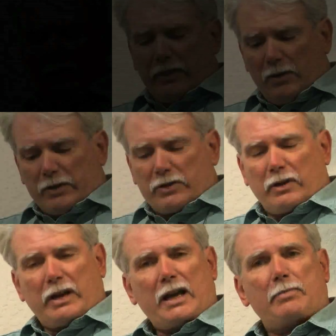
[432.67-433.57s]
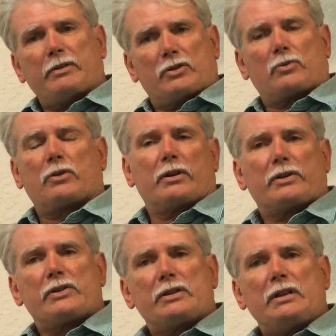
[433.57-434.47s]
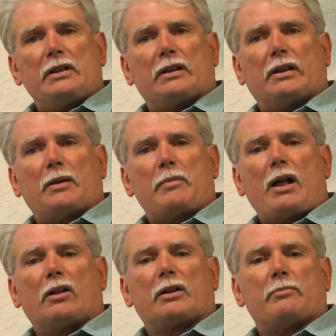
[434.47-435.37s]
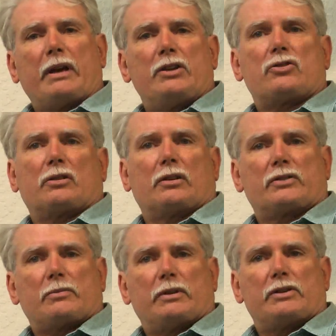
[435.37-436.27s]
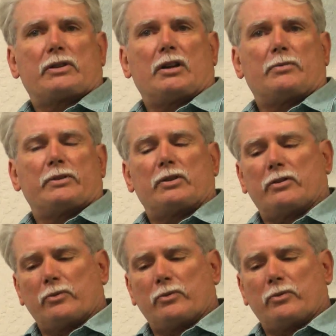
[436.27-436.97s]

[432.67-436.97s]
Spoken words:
I think what's going to happen is we're going to see an amalgamation of some of these therapies.